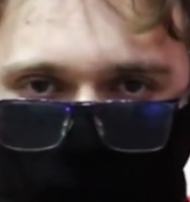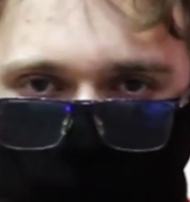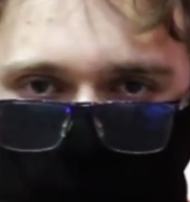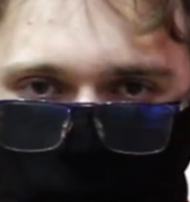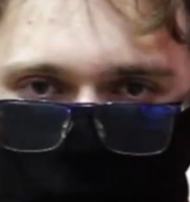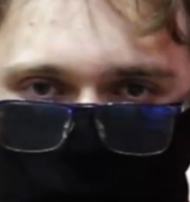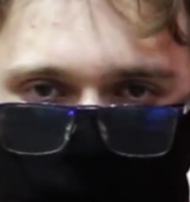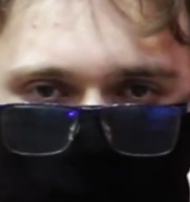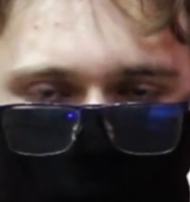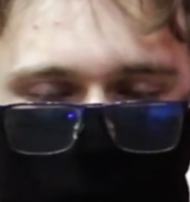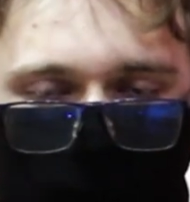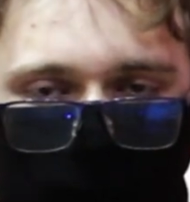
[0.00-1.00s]
it would
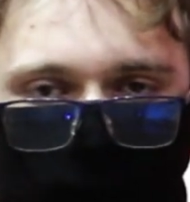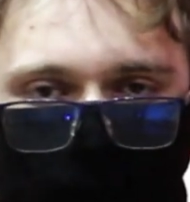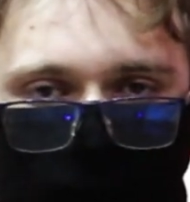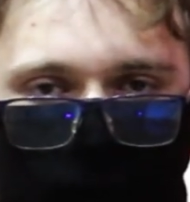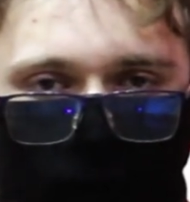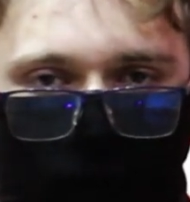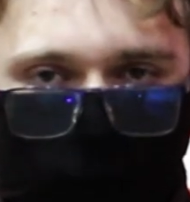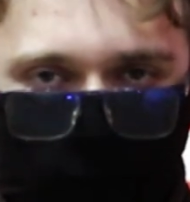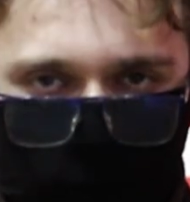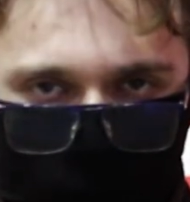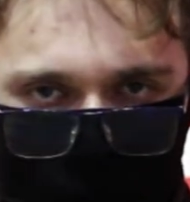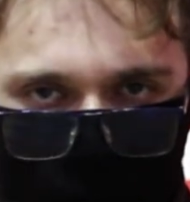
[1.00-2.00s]
require
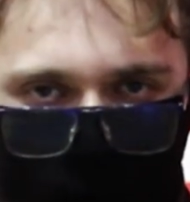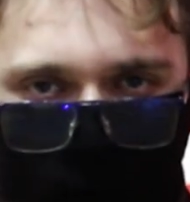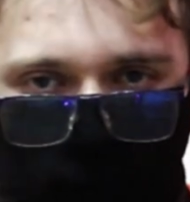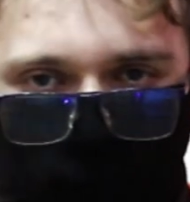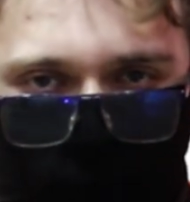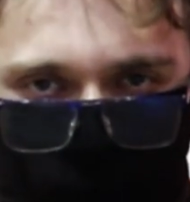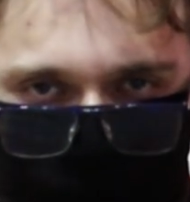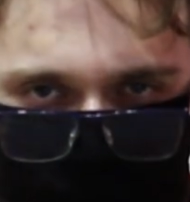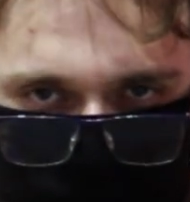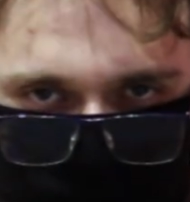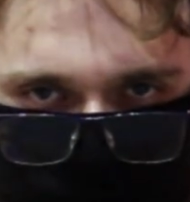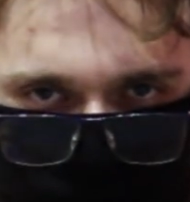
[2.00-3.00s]
4
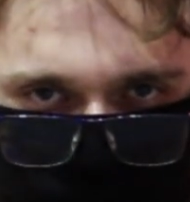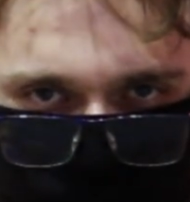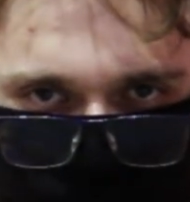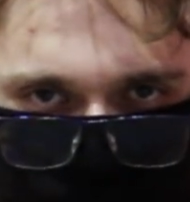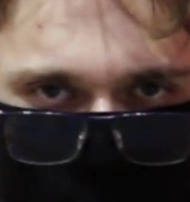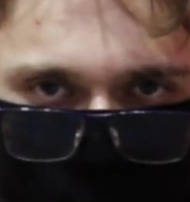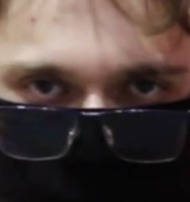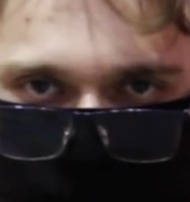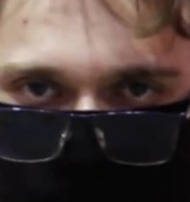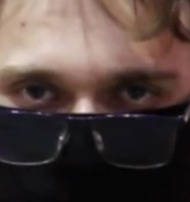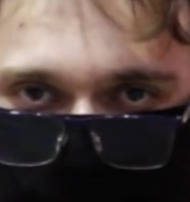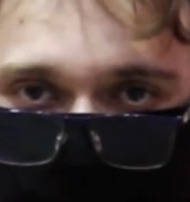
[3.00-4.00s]
shots.
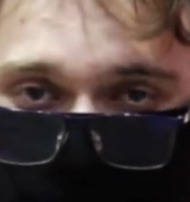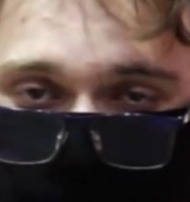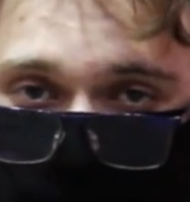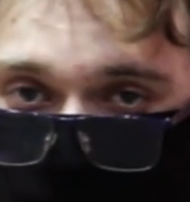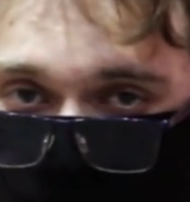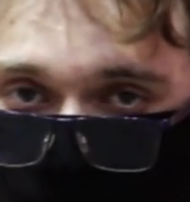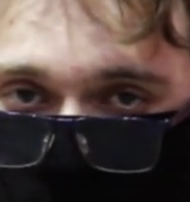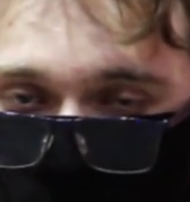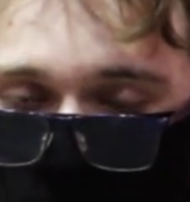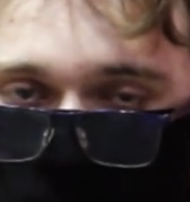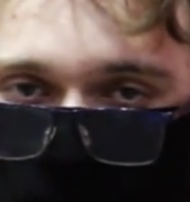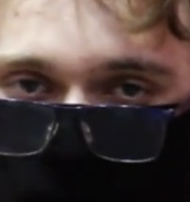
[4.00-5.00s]
With an
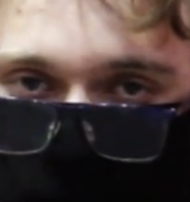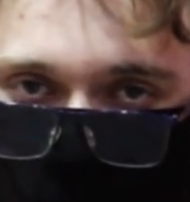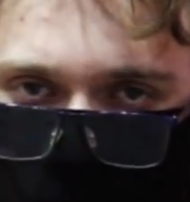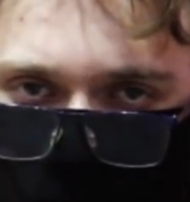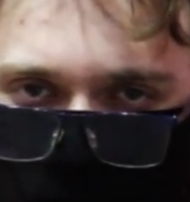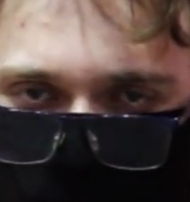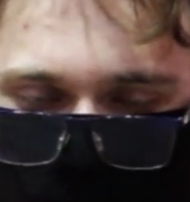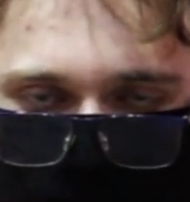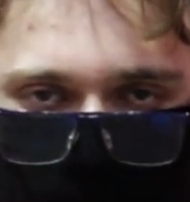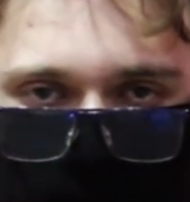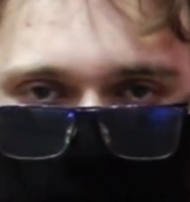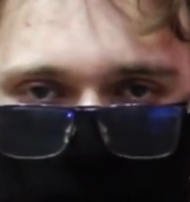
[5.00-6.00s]
AK-74
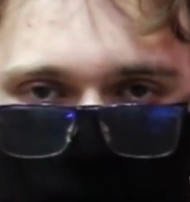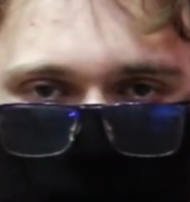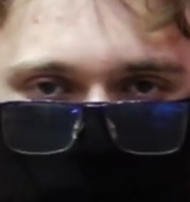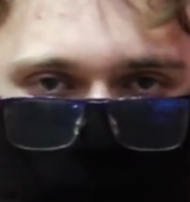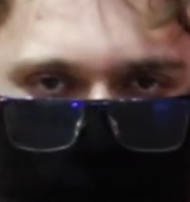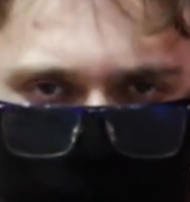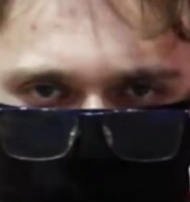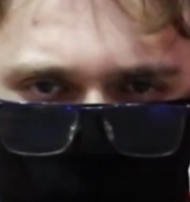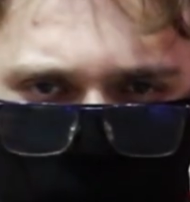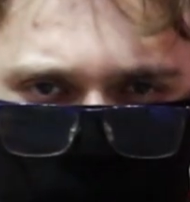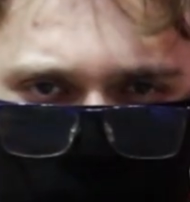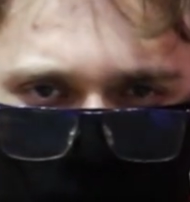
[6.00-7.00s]
firing in
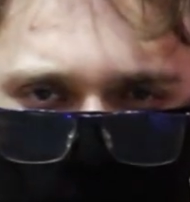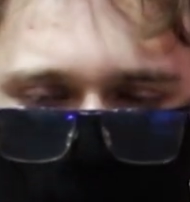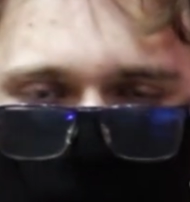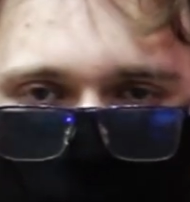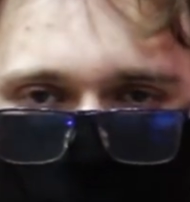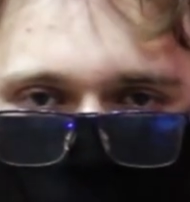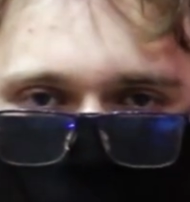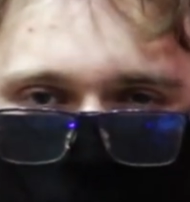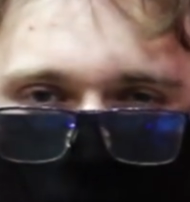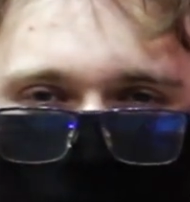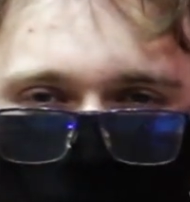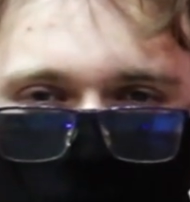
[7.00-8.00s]
bursts, it would
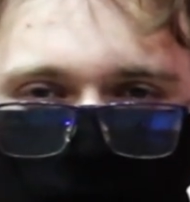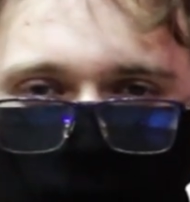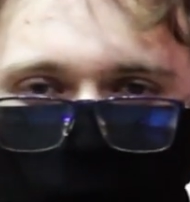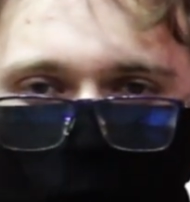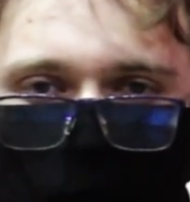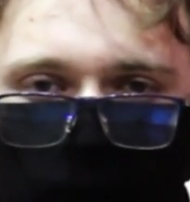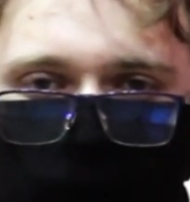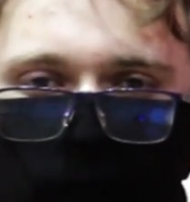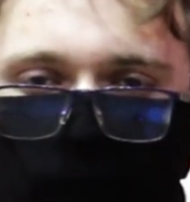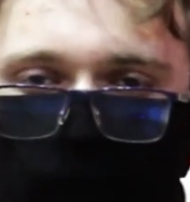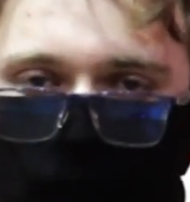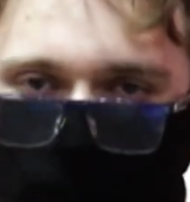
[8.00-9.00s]
only require
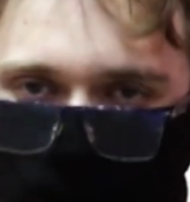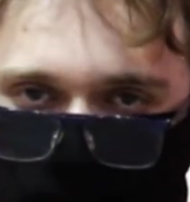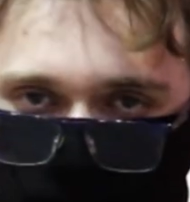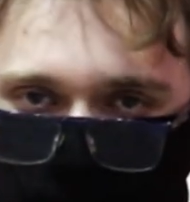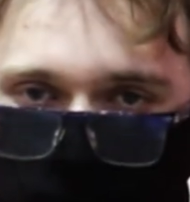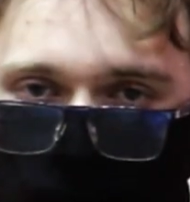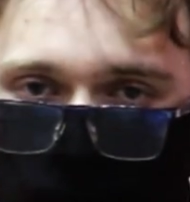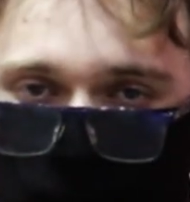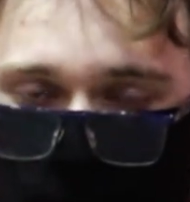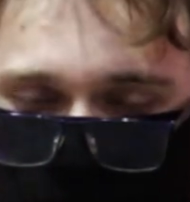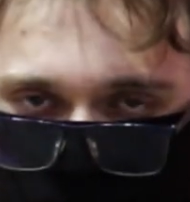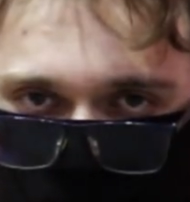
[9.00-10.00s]
3
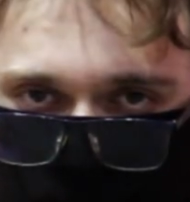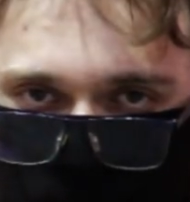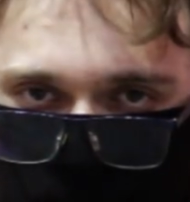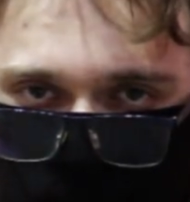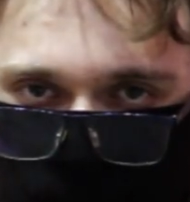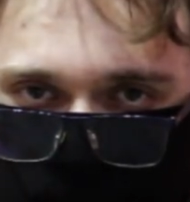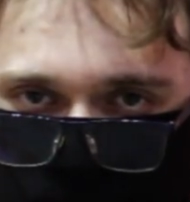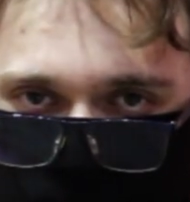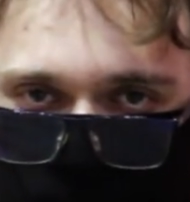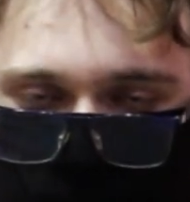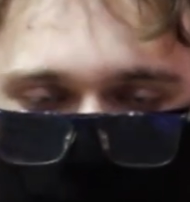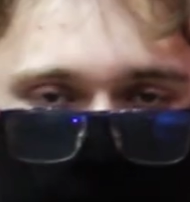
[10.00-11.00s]
bursts.
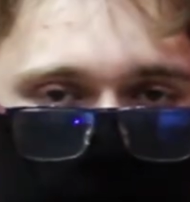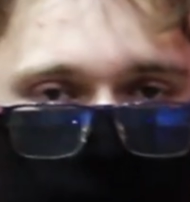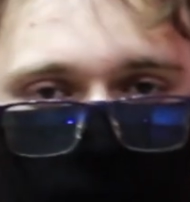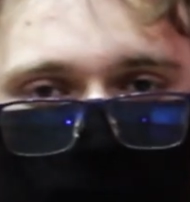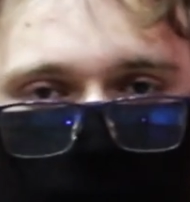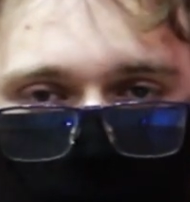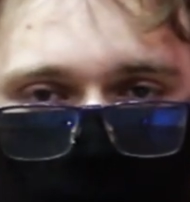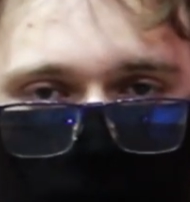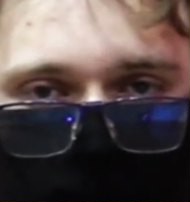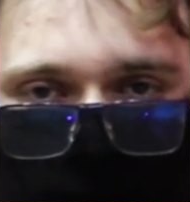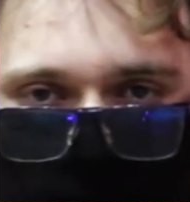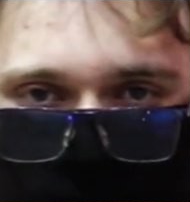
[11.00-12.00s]
Basically
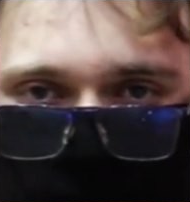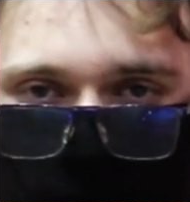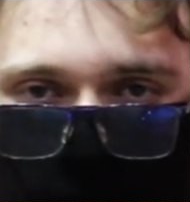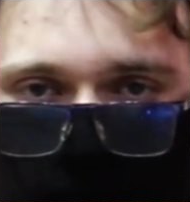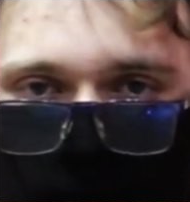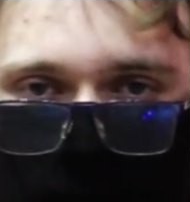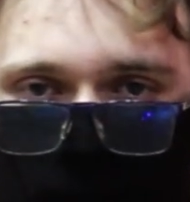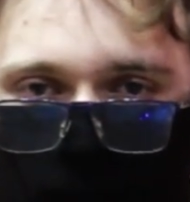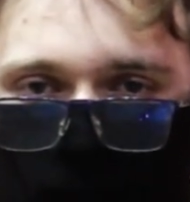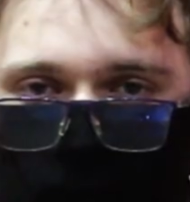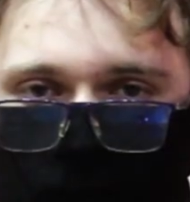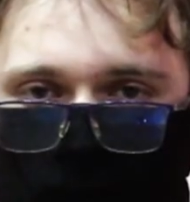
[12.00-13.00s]
meaning that it became
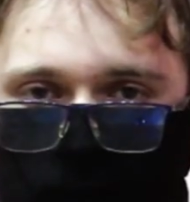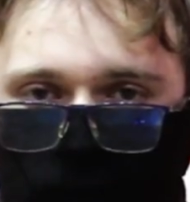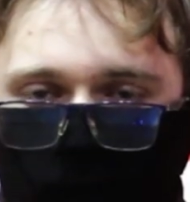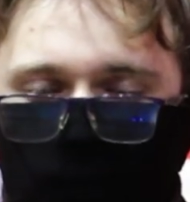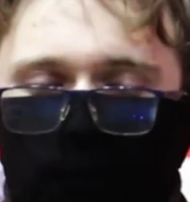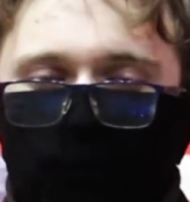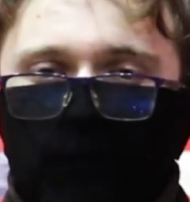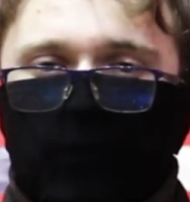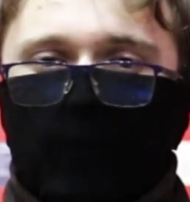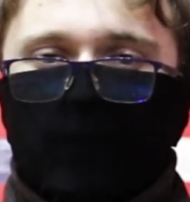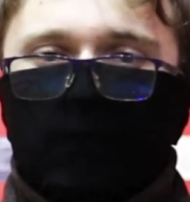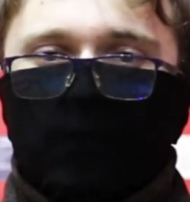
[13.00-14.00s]

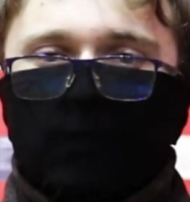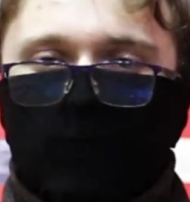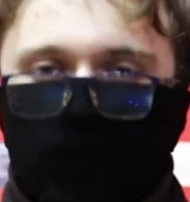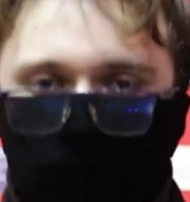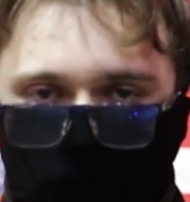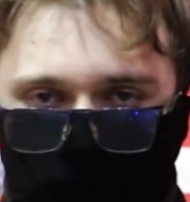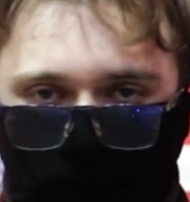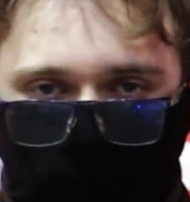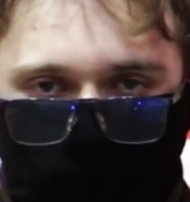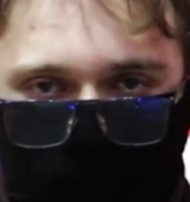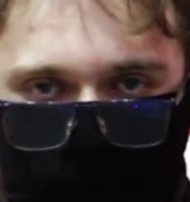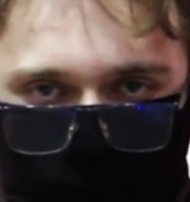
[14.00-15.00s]
30% easier
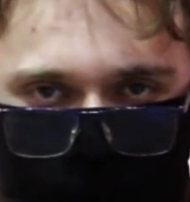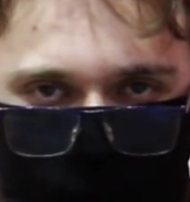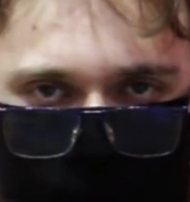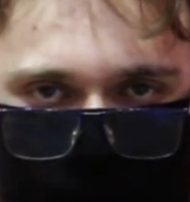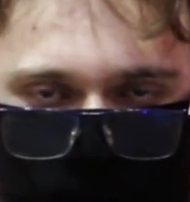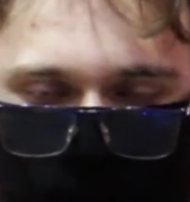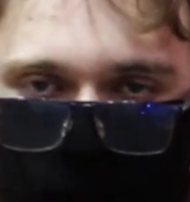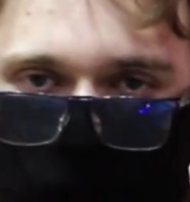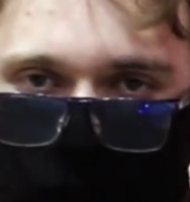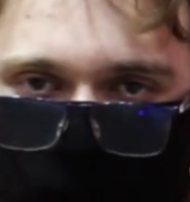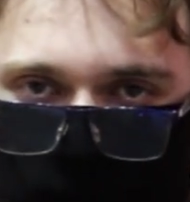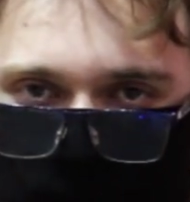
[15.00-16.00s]
for the shooter
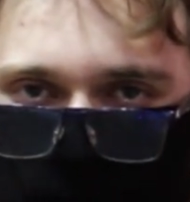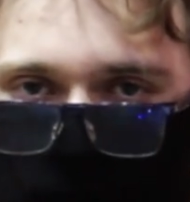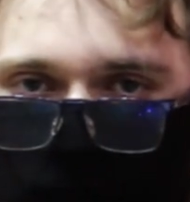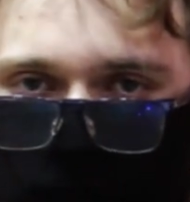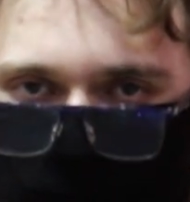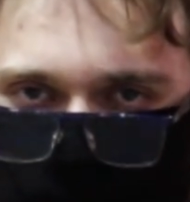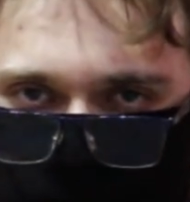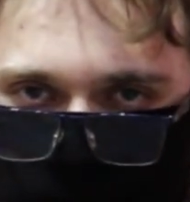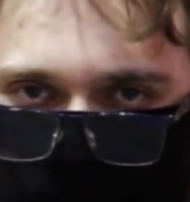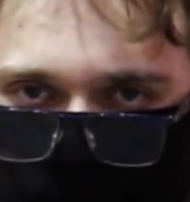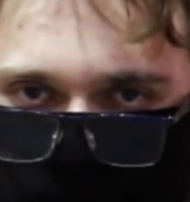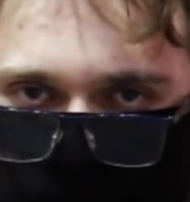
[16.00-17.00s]
to hit his target.